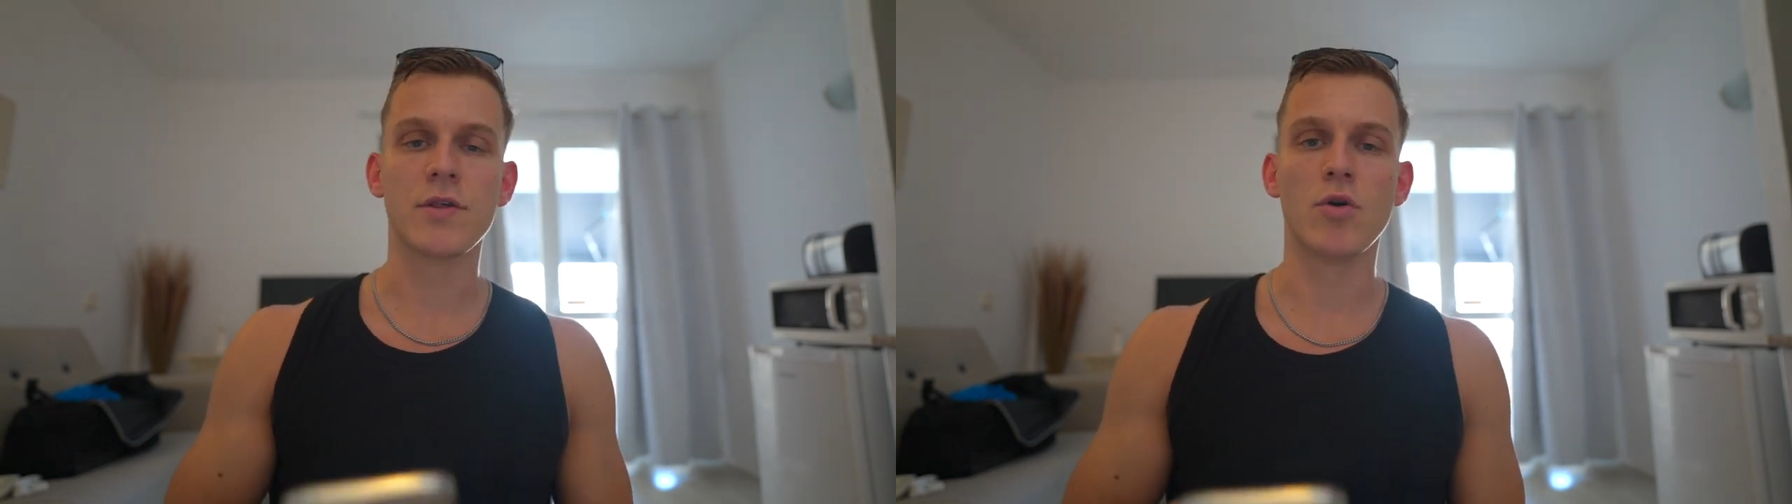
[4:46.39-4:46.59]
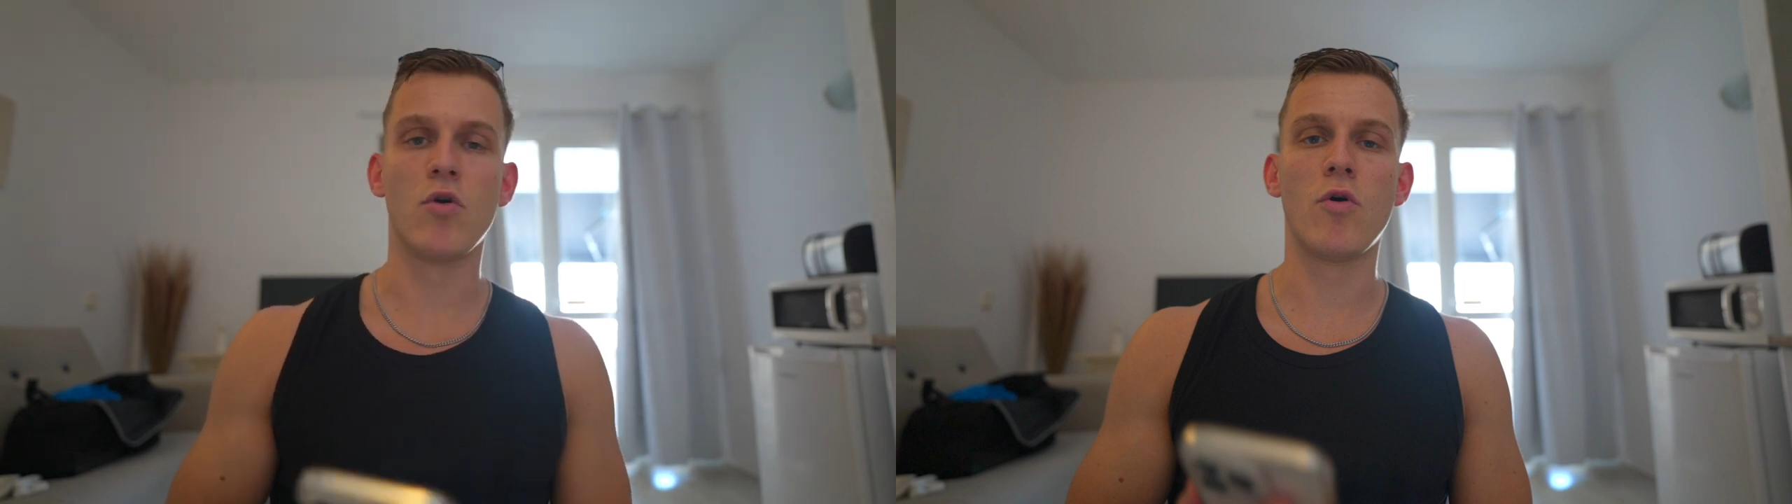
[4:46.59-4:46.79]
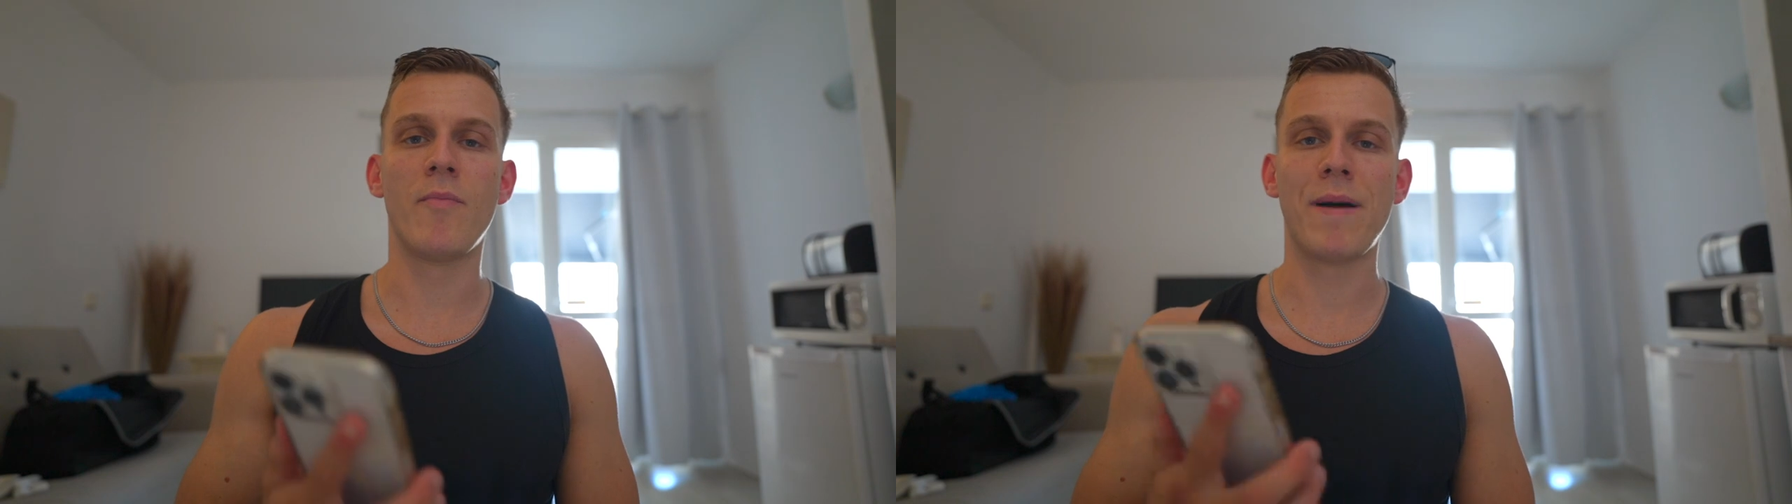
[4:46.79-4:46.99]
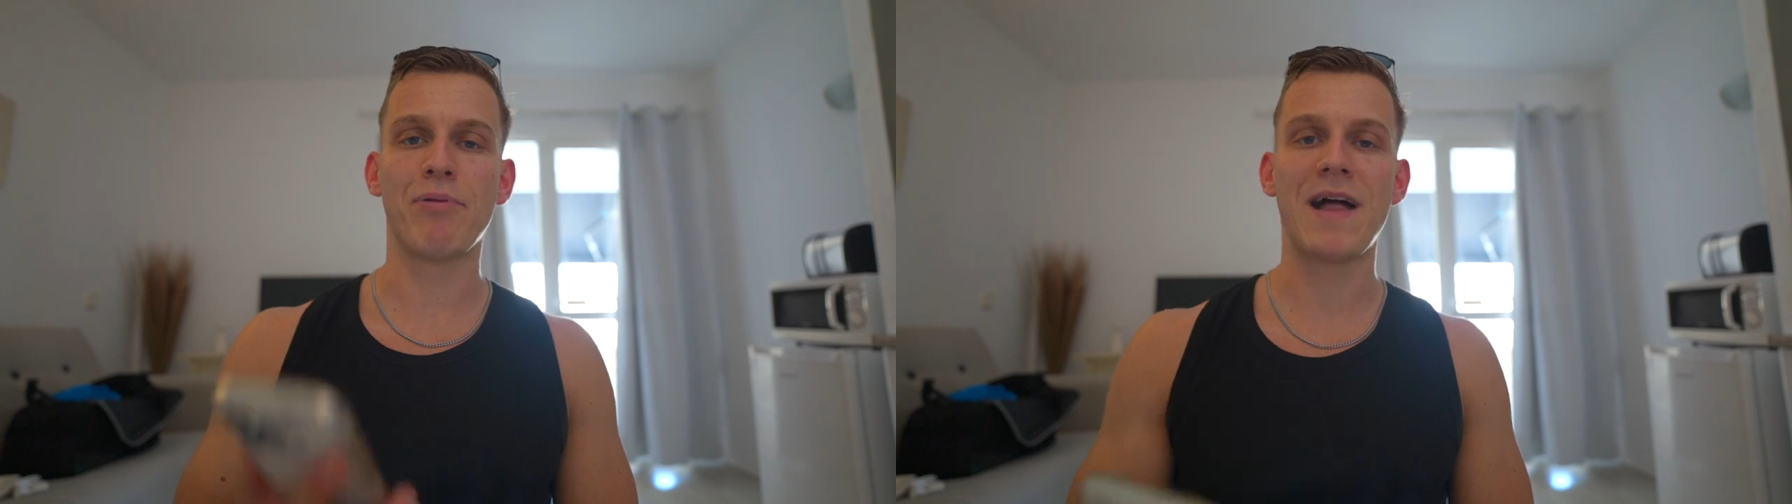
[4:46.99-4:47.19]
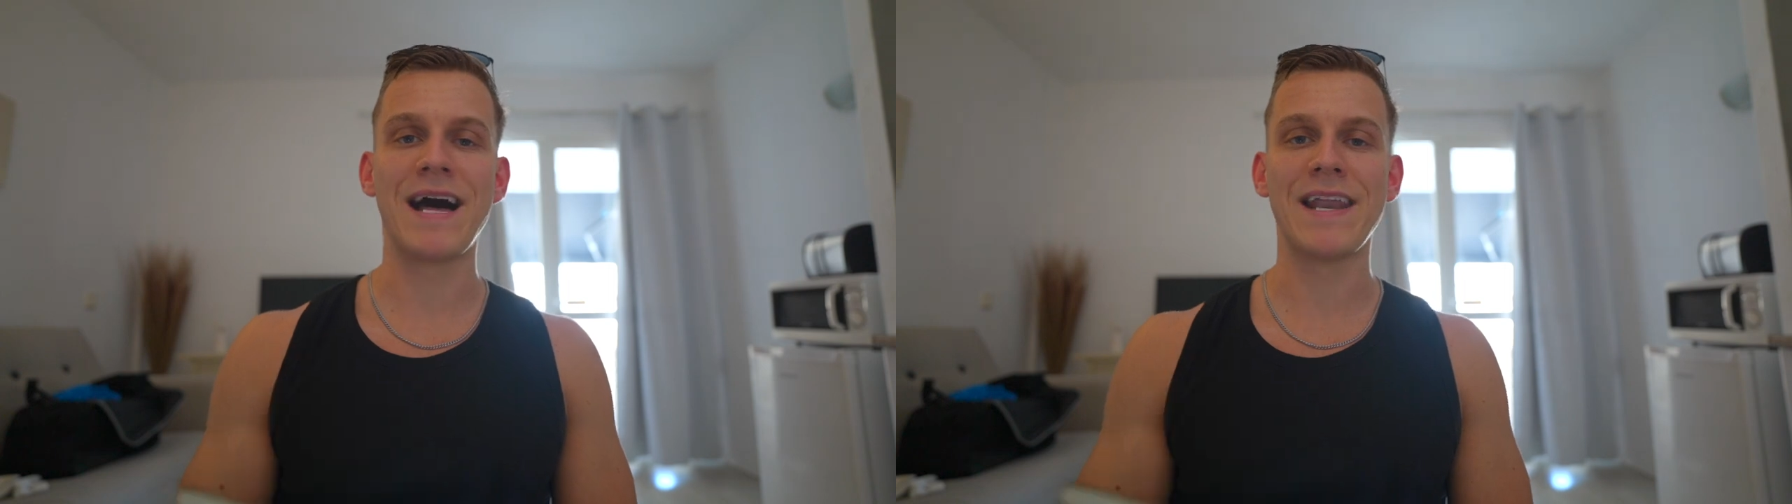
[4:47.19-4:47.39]
So my
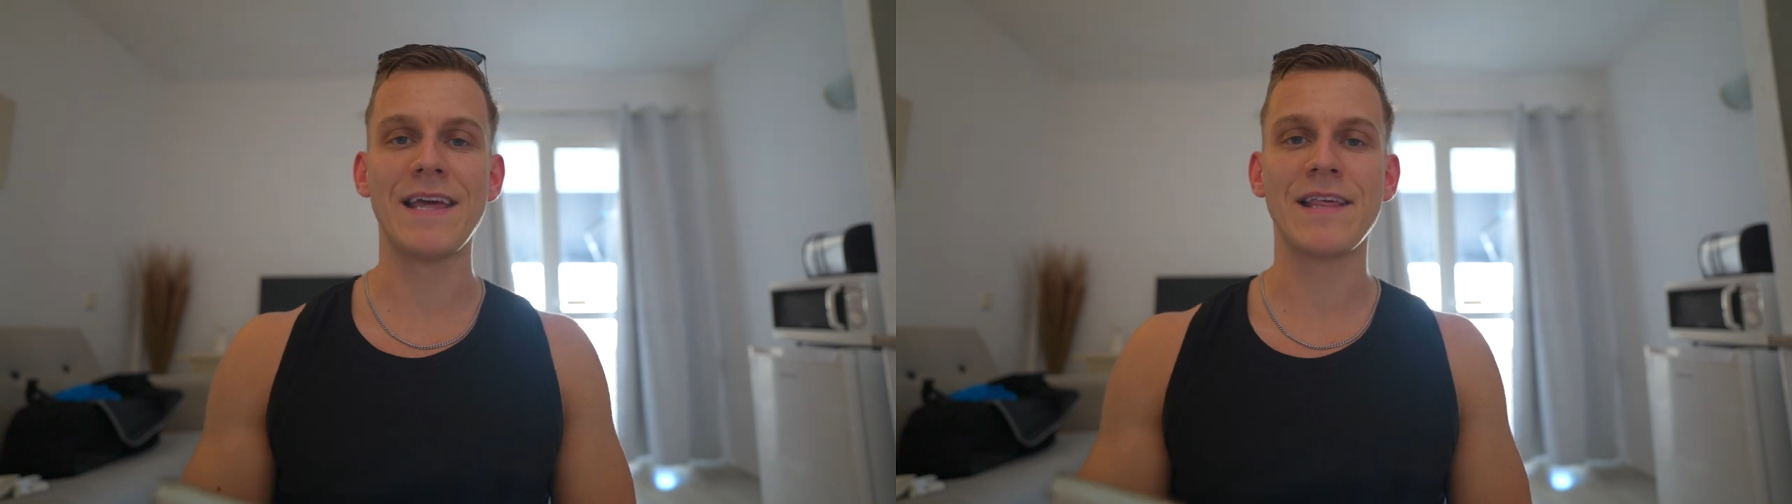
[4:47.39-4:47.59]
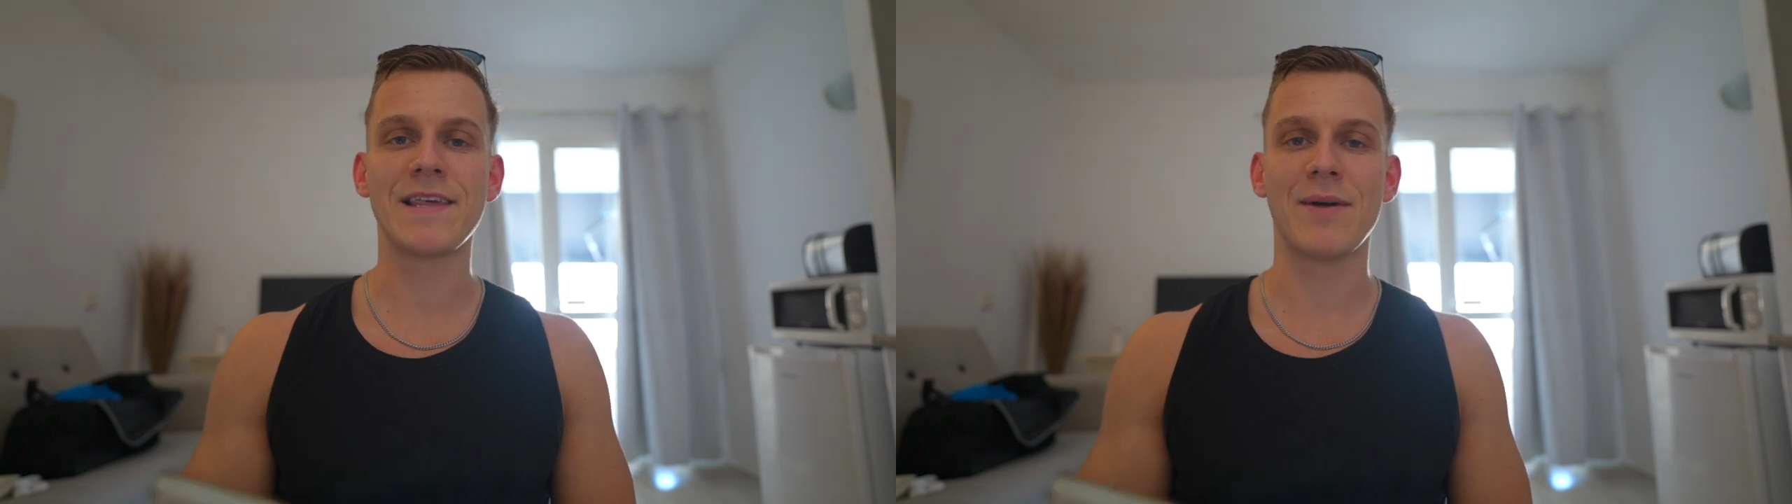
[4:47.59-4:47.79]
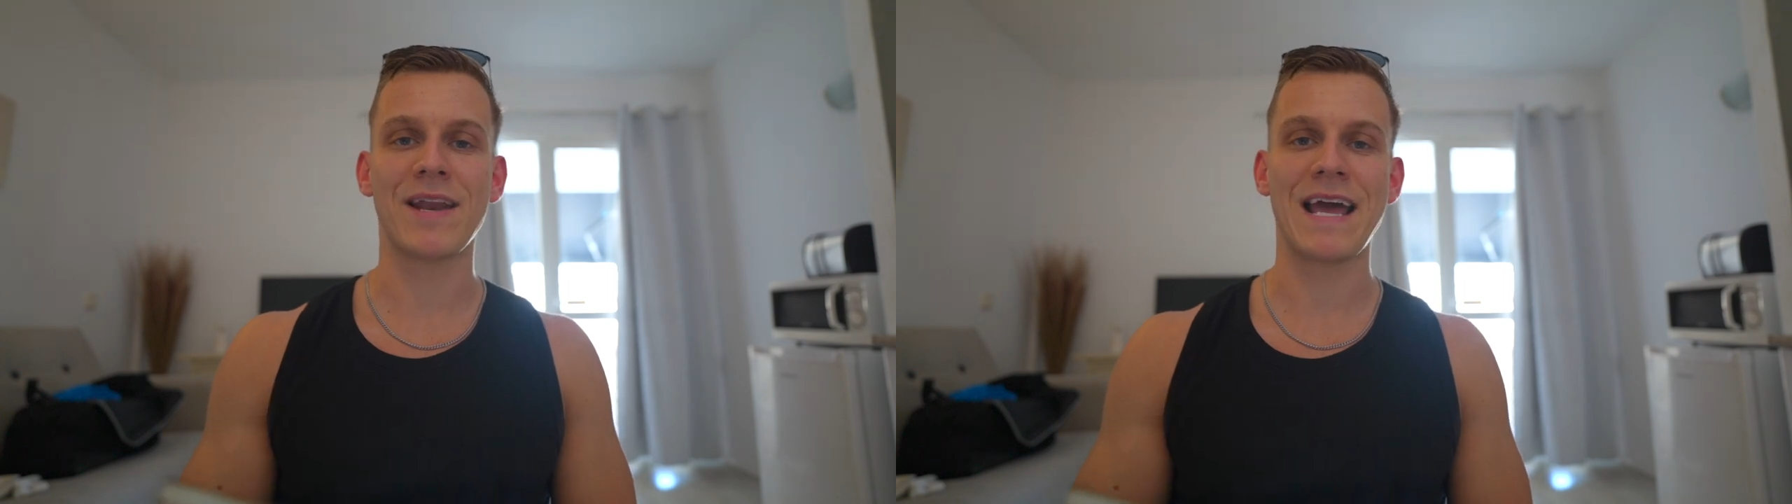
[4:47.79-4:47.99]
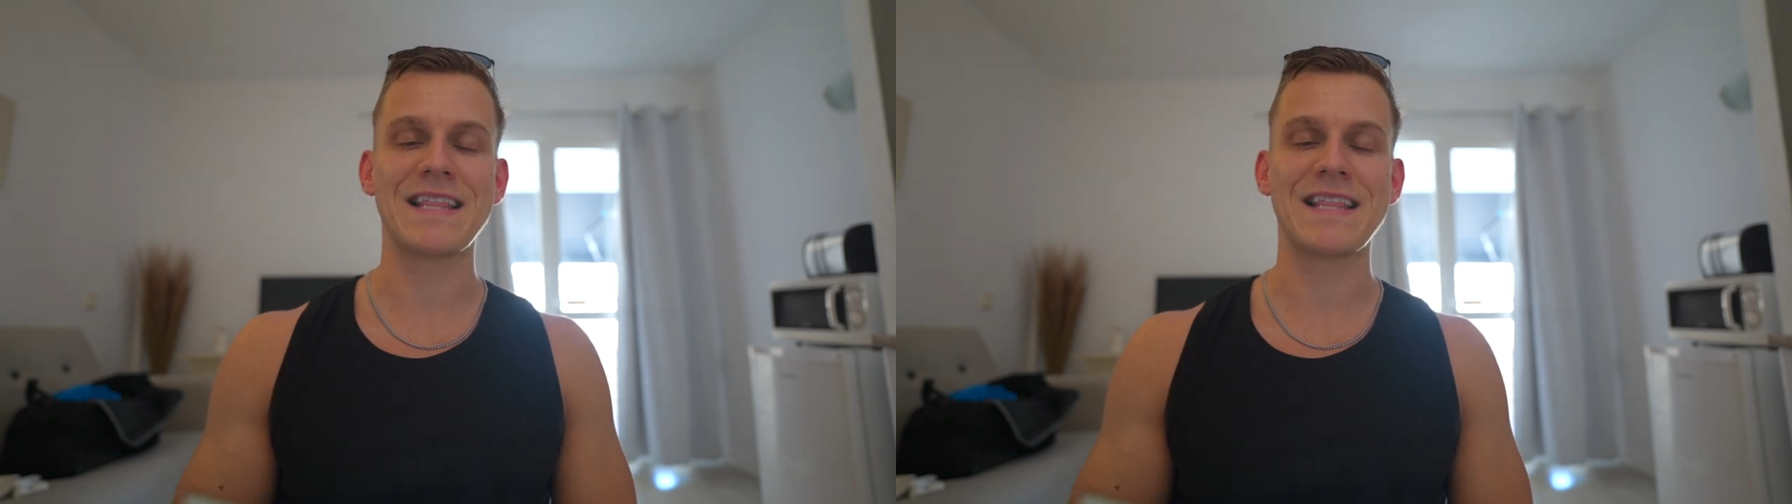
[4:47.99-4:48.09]
plan is I'm going to